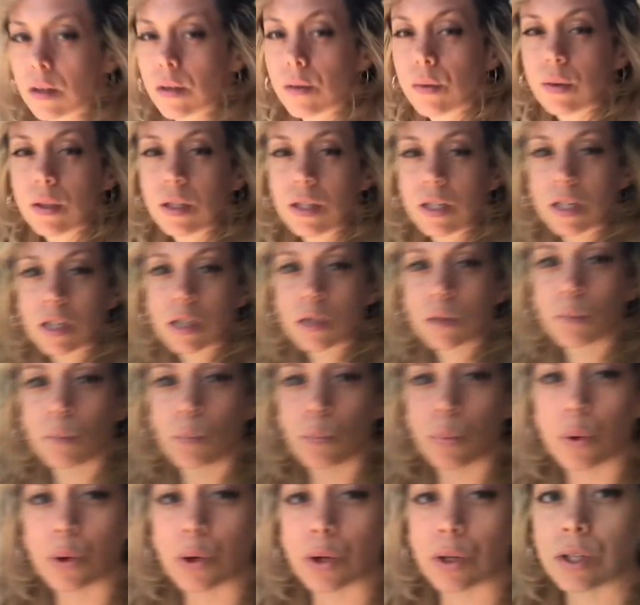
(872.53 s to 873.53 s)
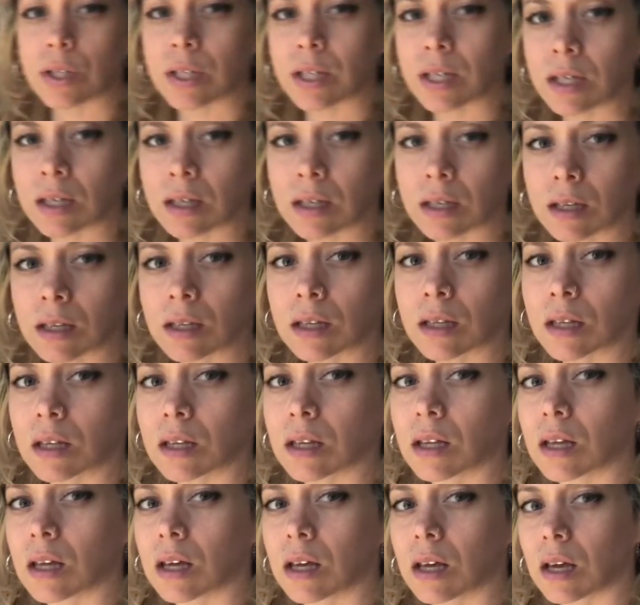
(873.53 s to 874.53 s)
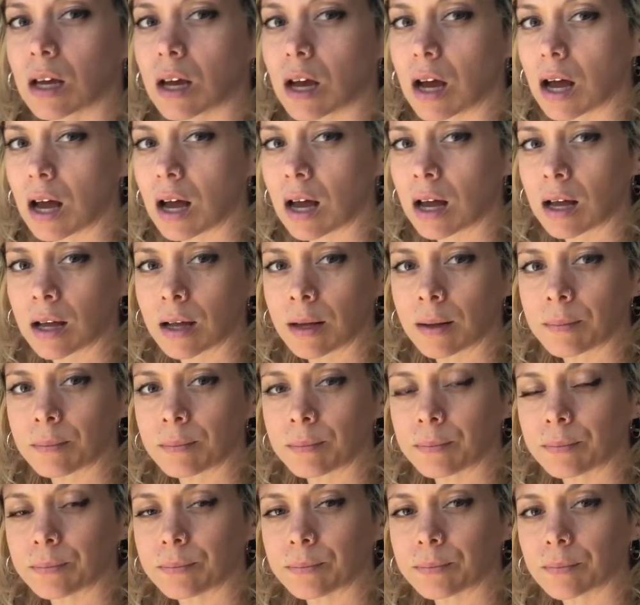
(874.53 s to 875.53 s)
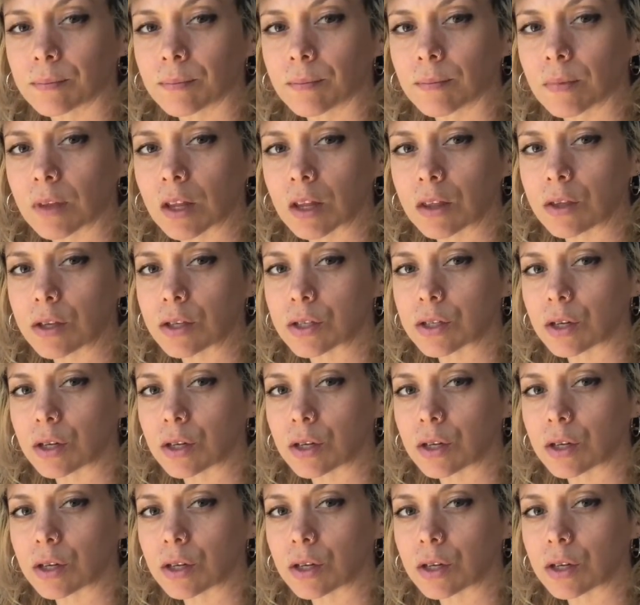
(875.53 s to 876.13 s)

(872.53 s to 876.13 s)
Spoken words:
which is pulling the